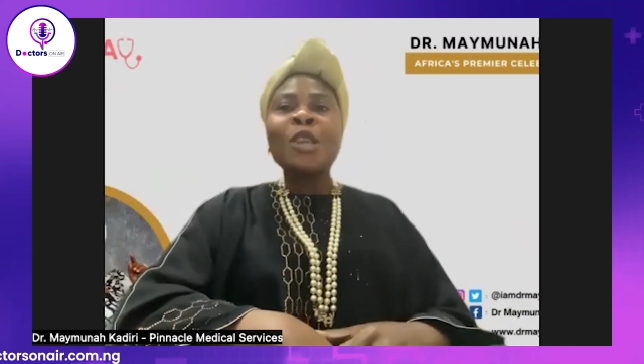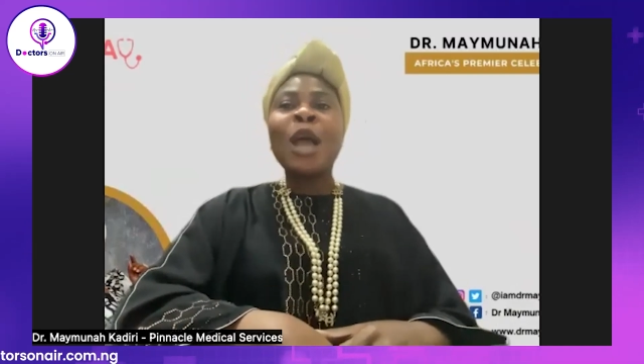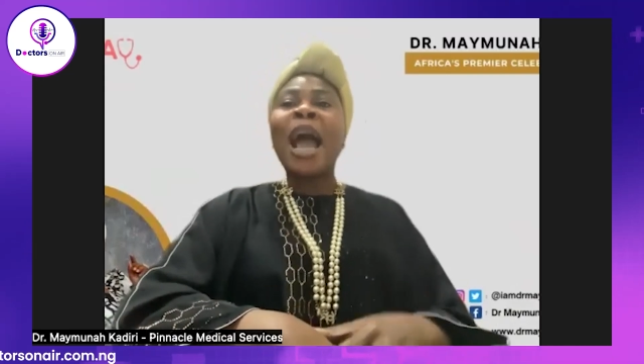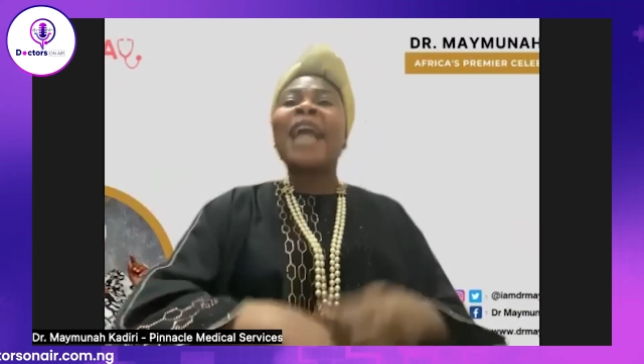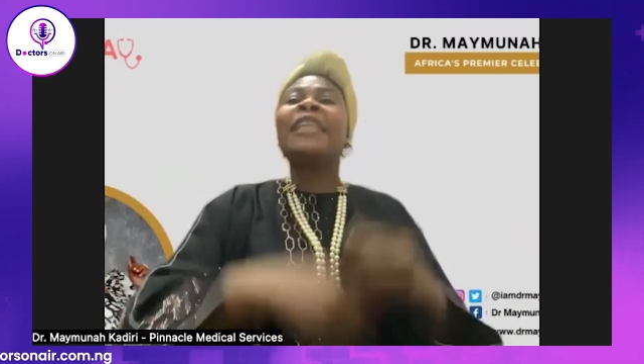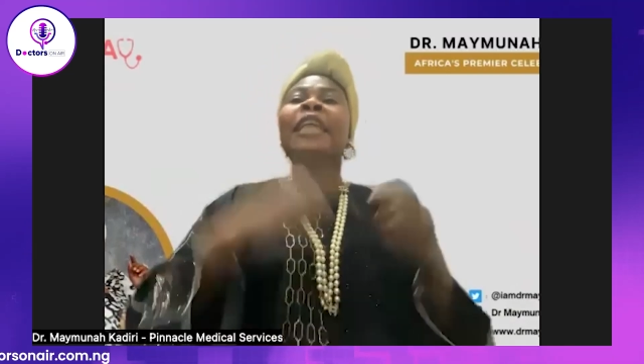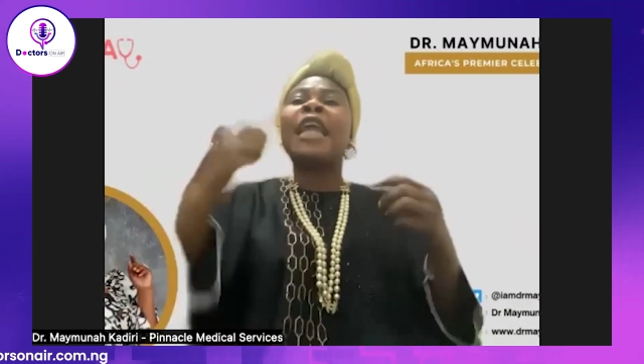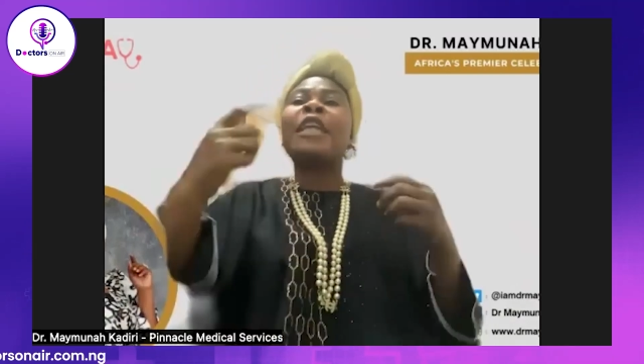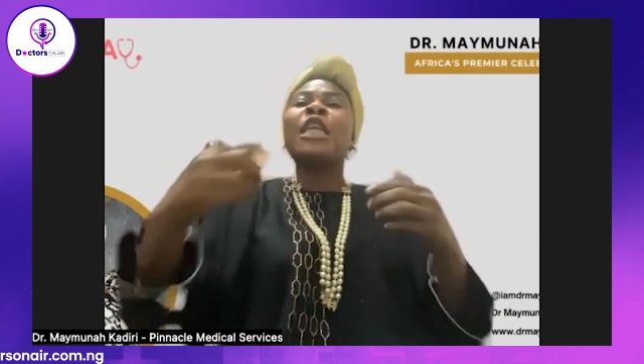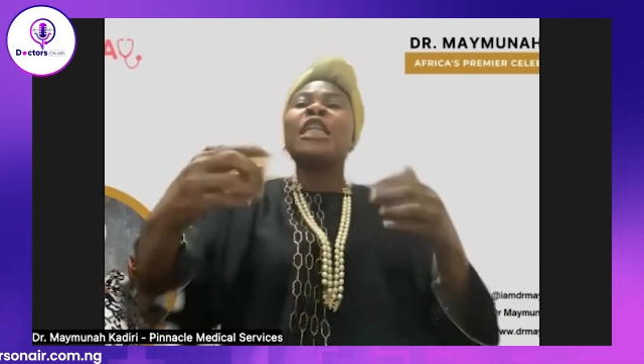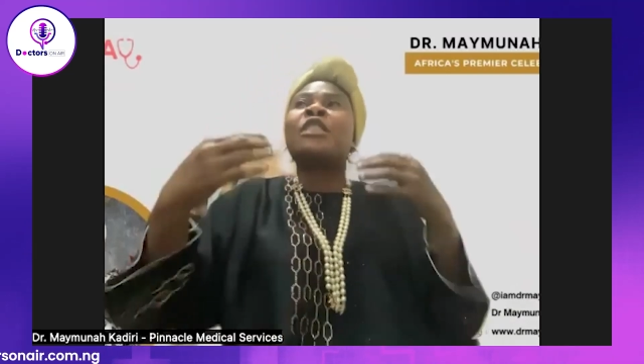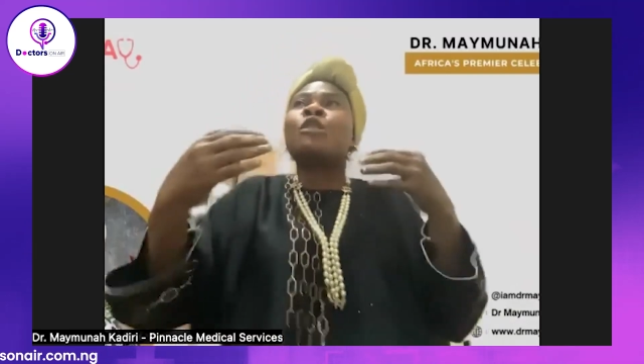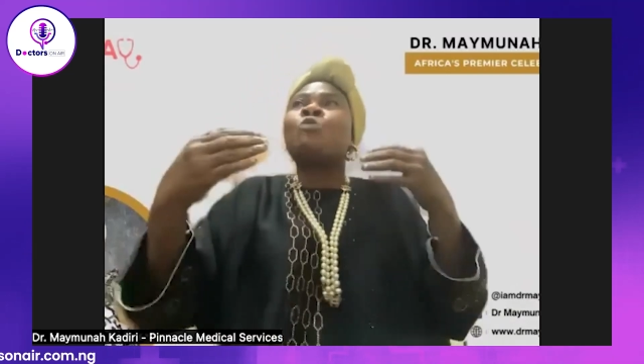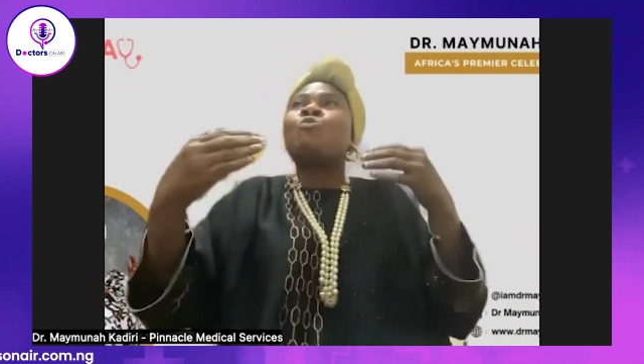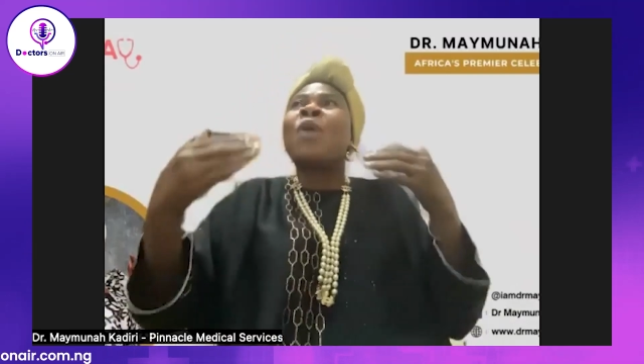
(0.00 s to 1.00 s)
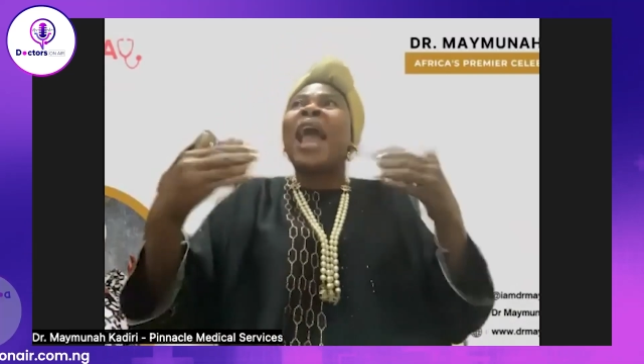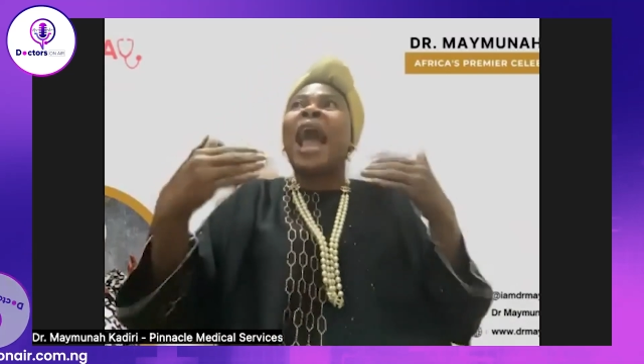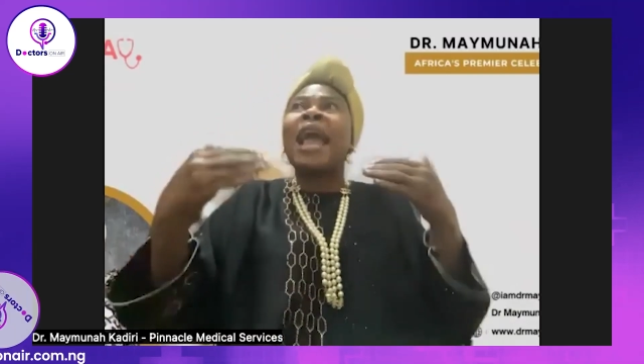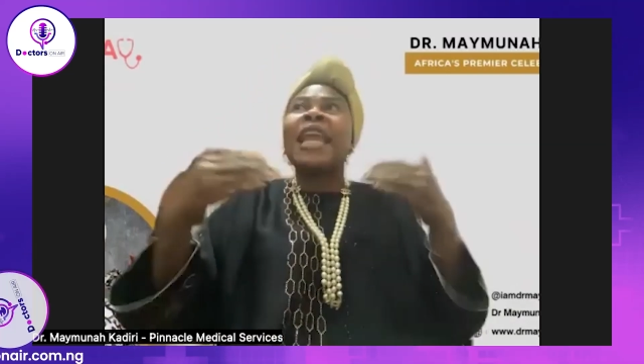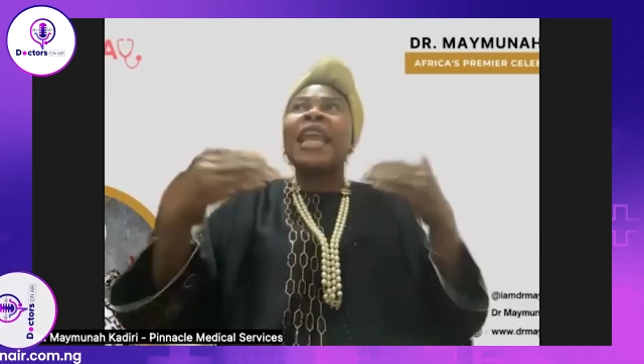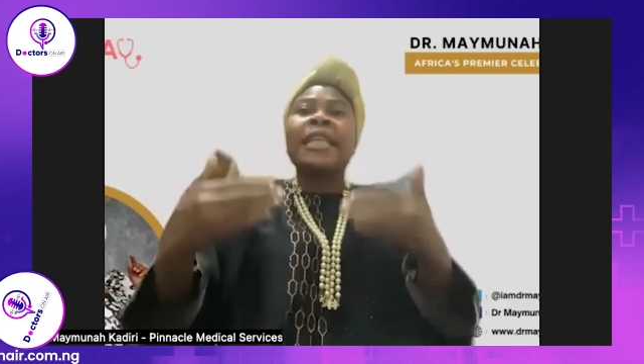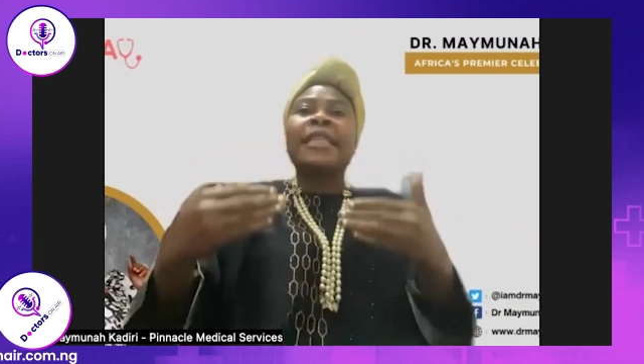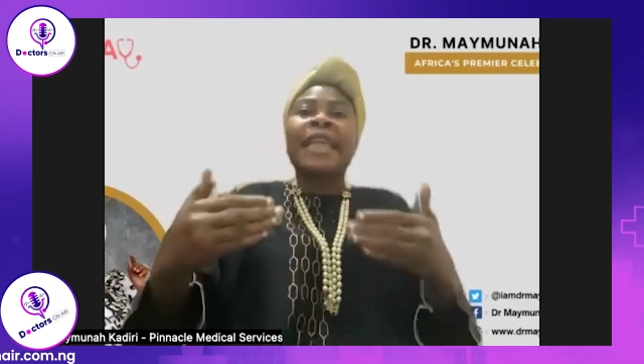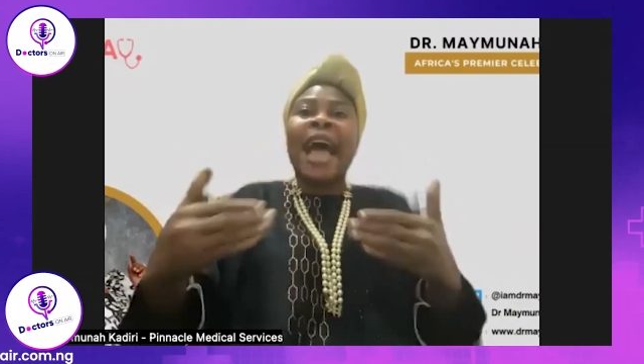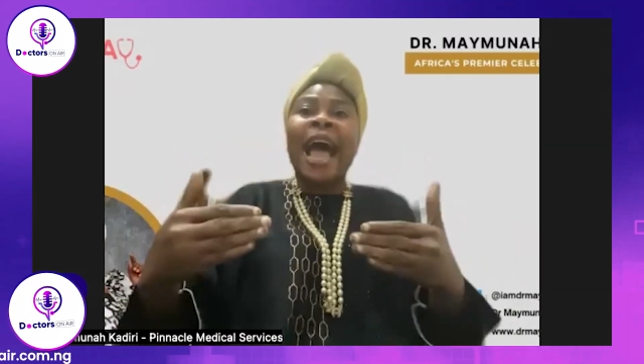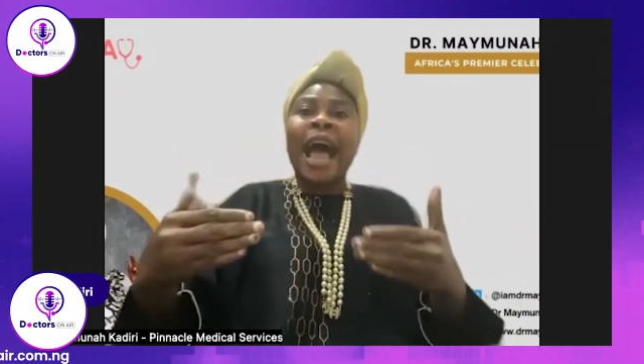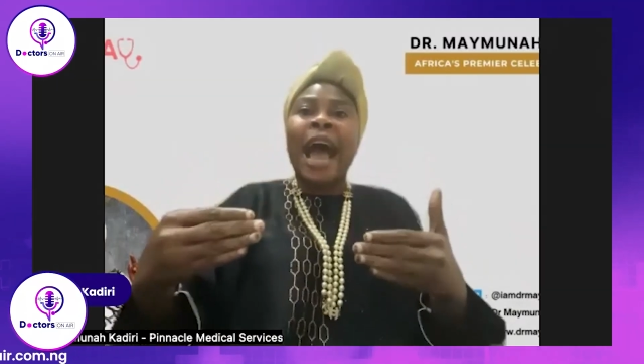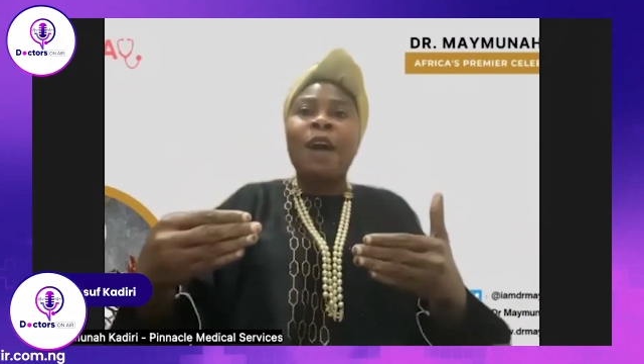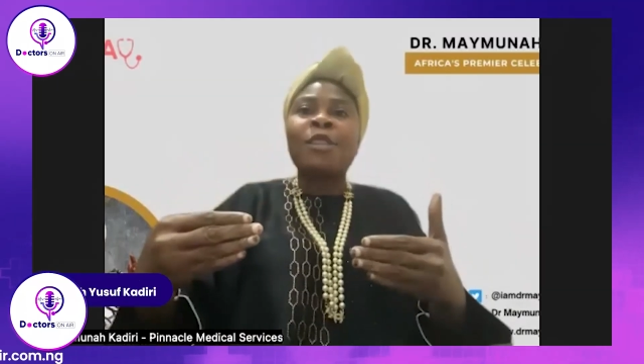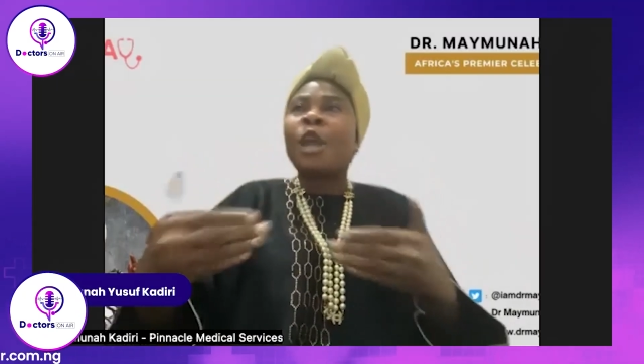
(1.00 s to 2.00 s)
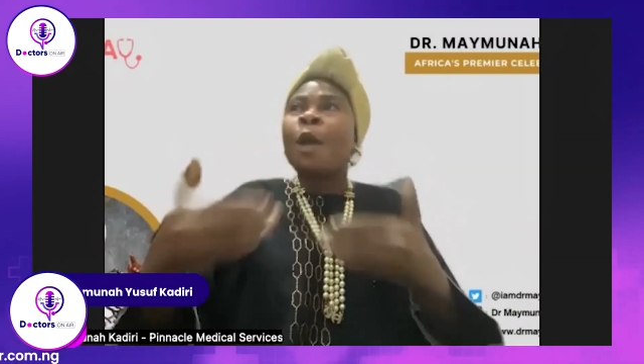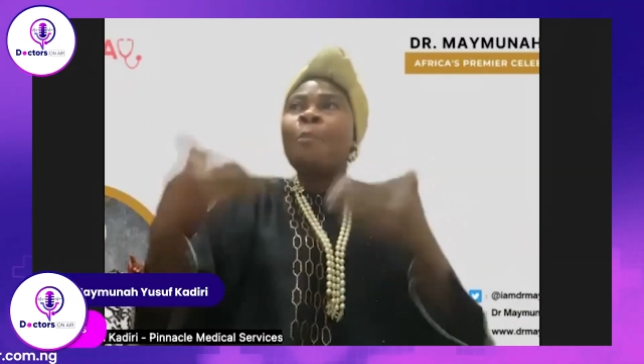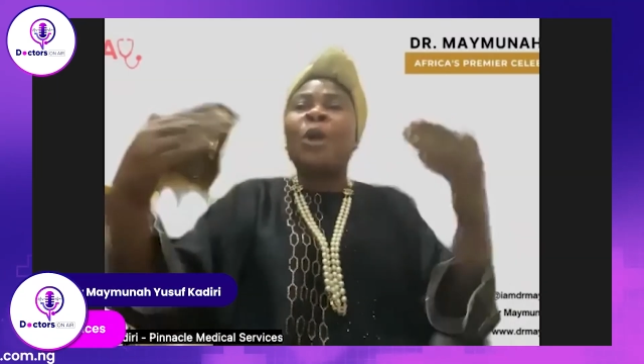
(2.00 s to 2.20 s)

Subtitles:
And we are in that house,